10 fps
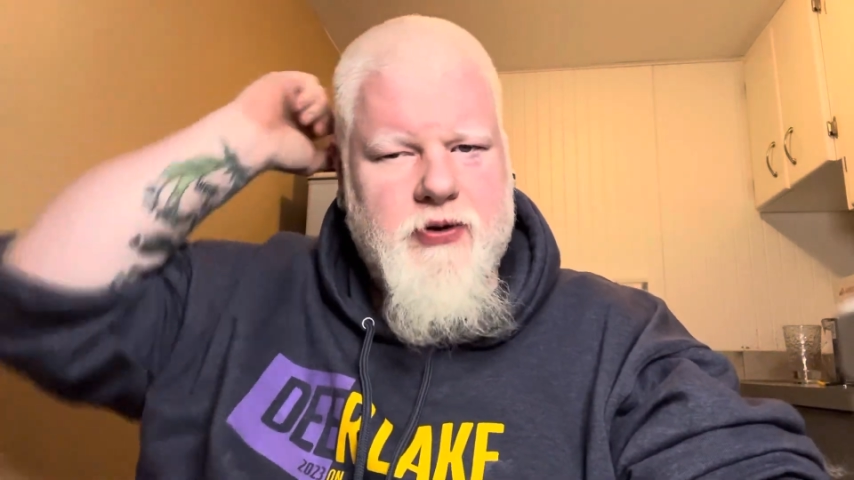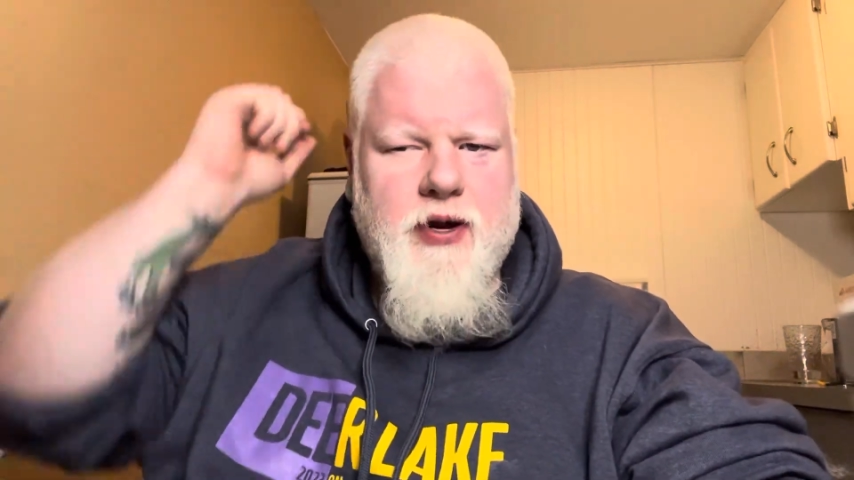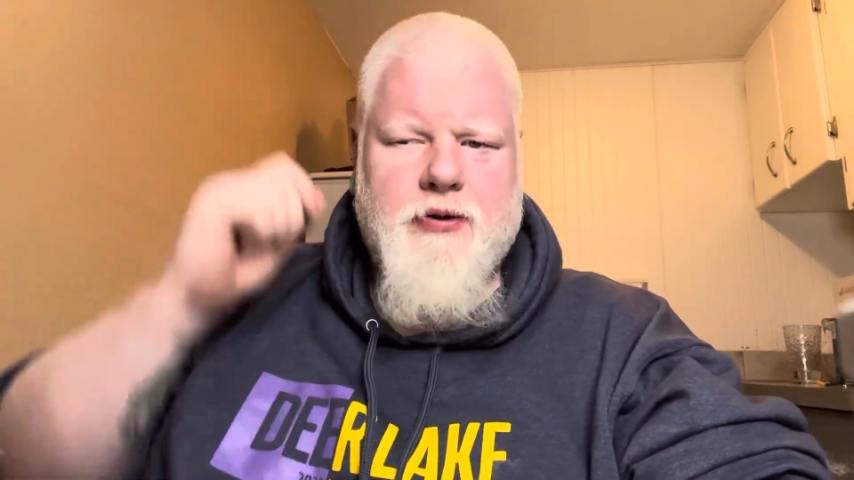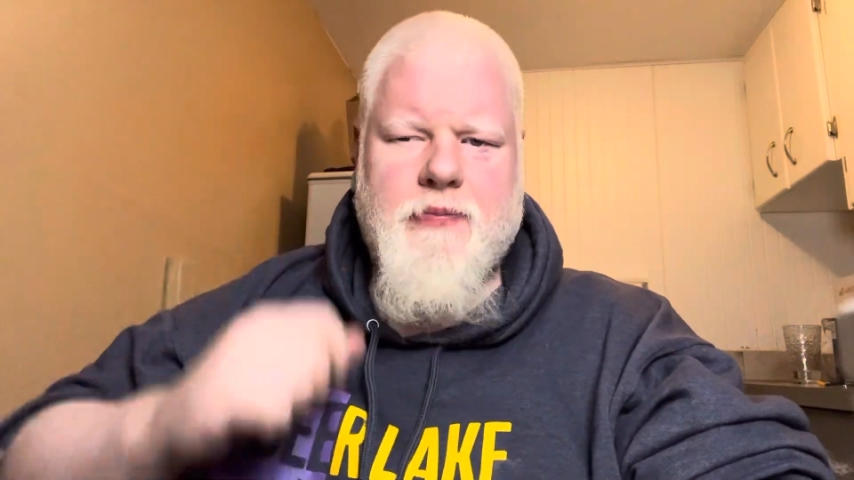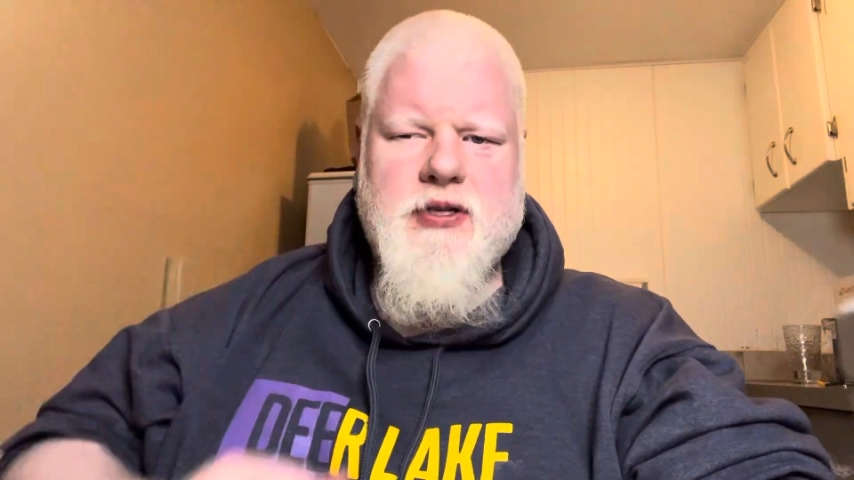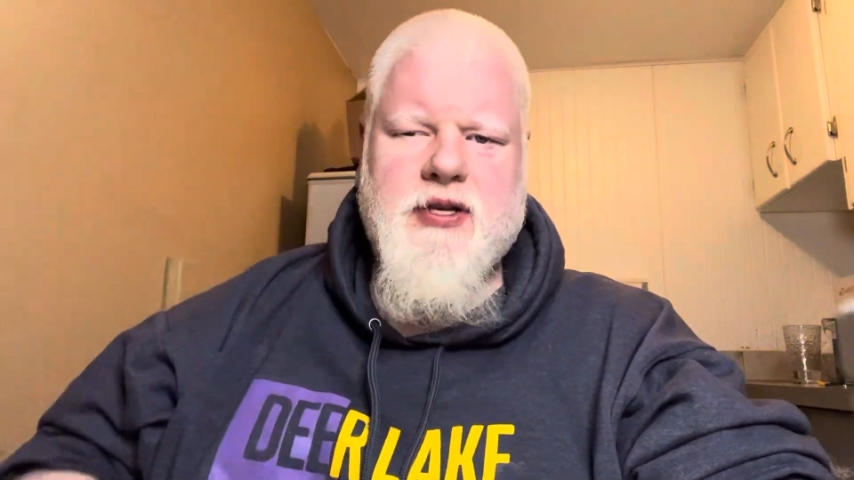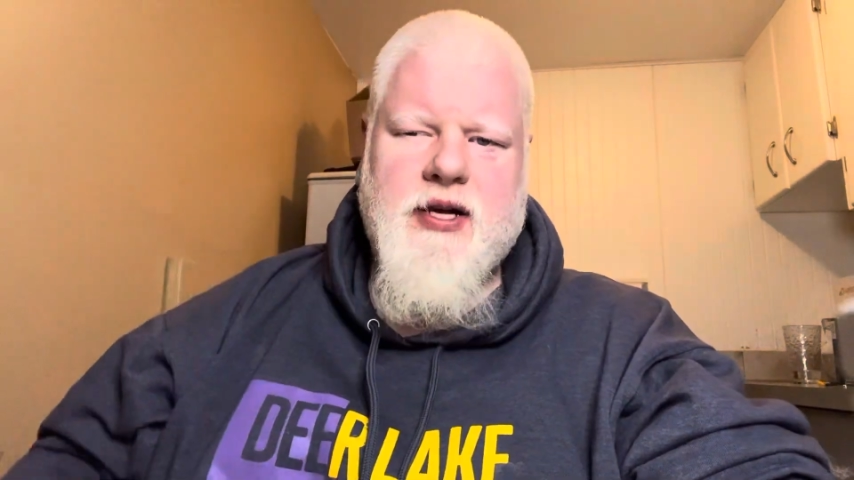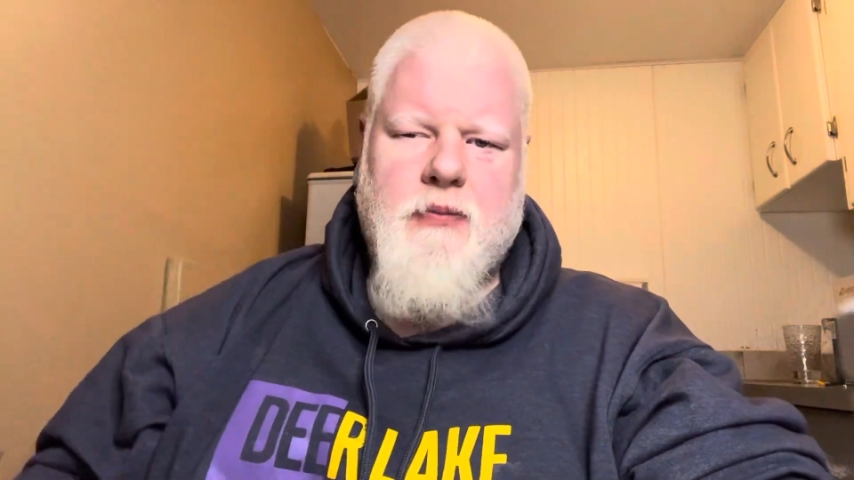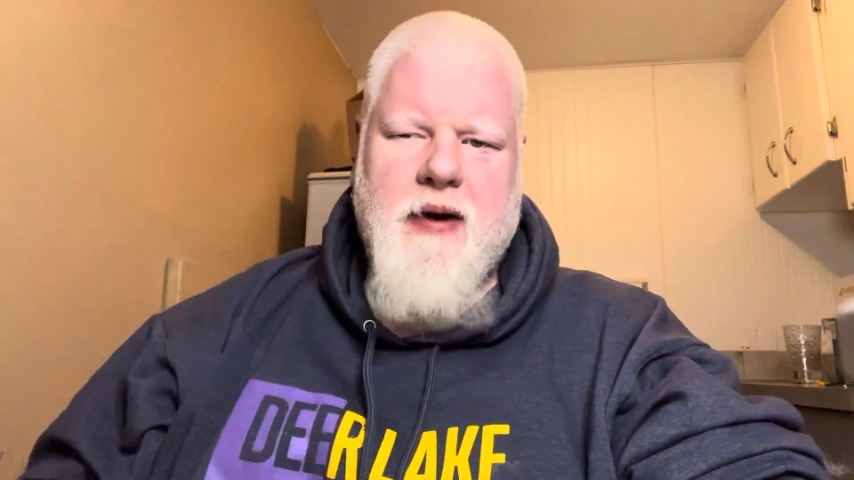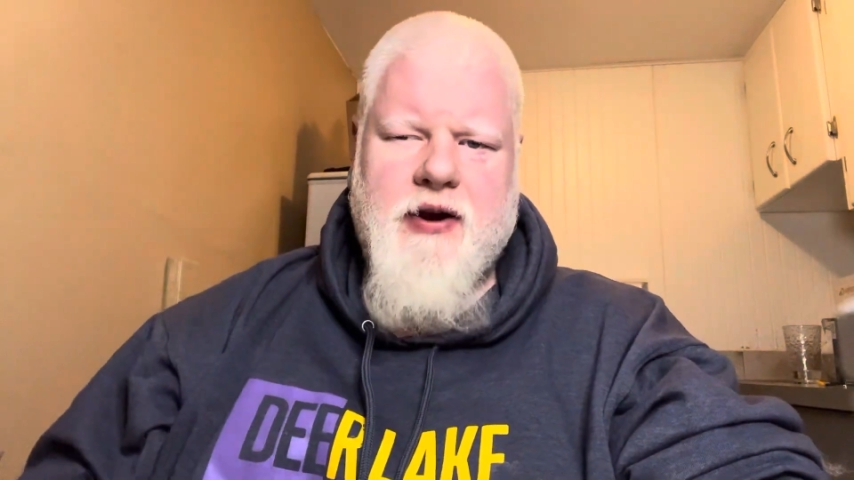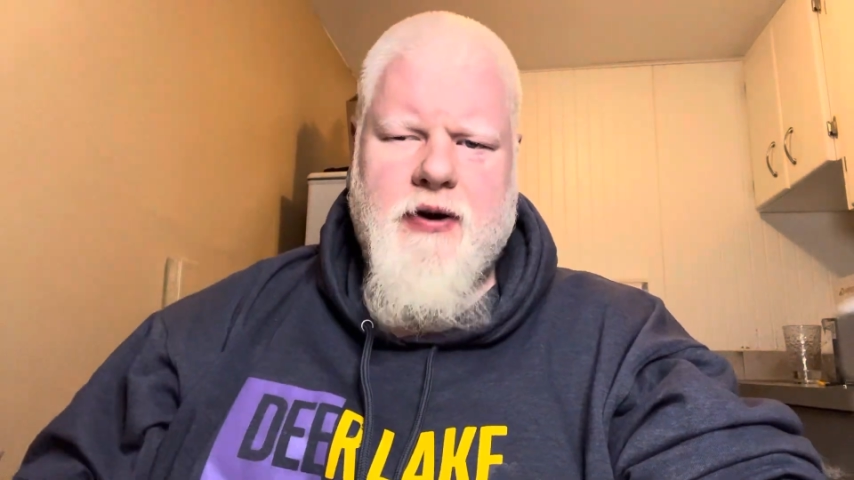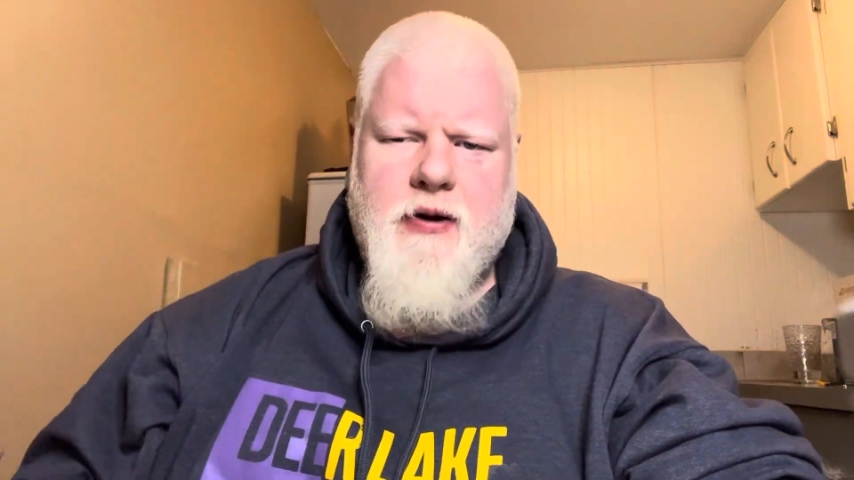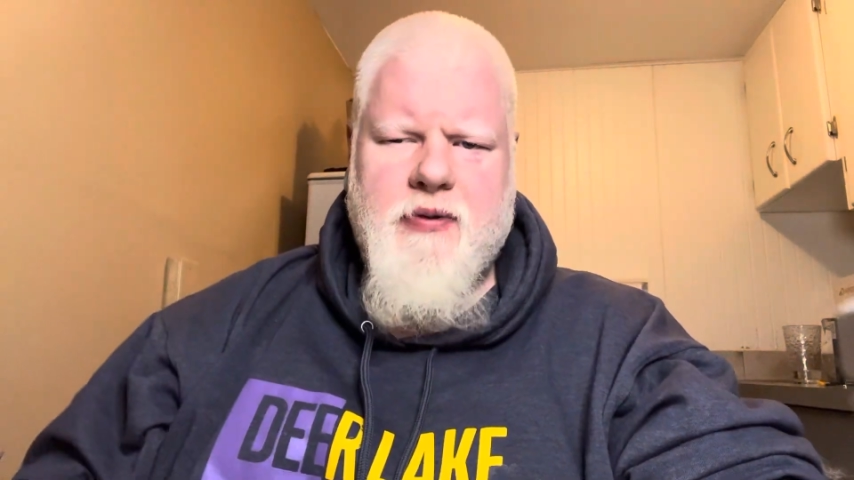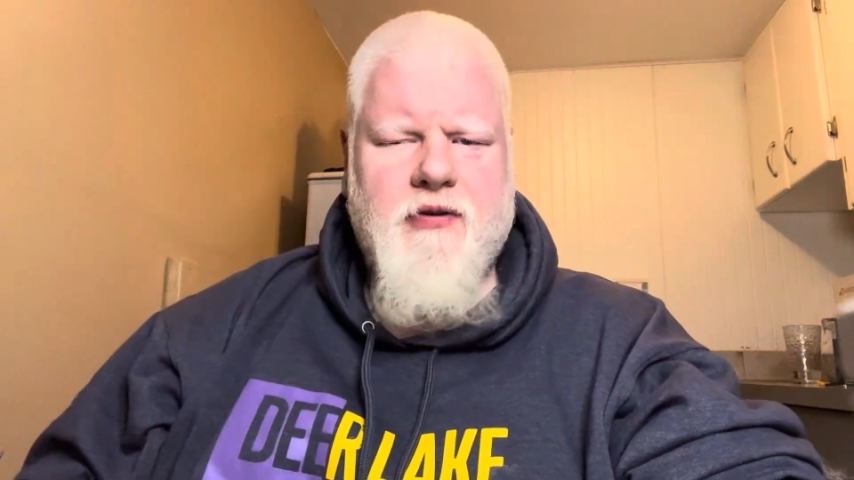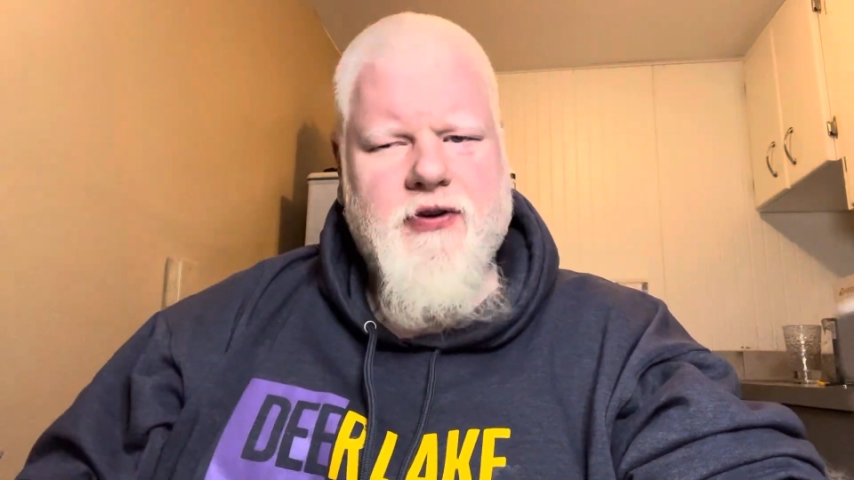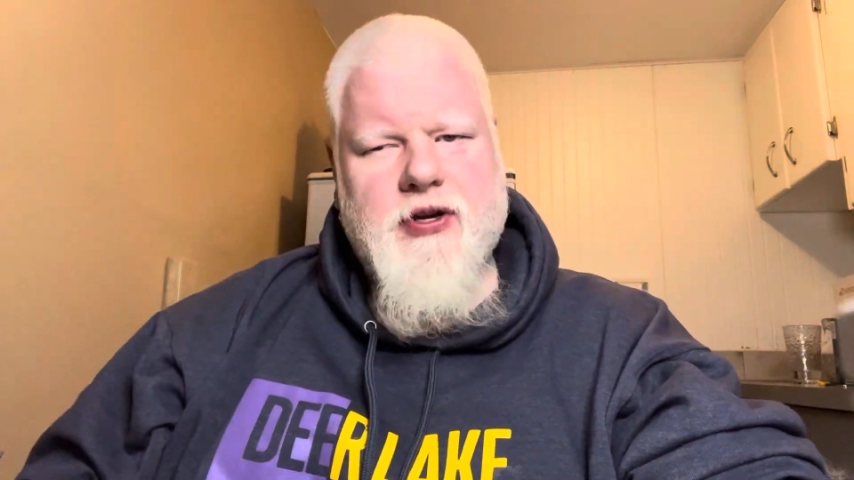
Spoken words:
another episode of the Albino Rhino Beer Review.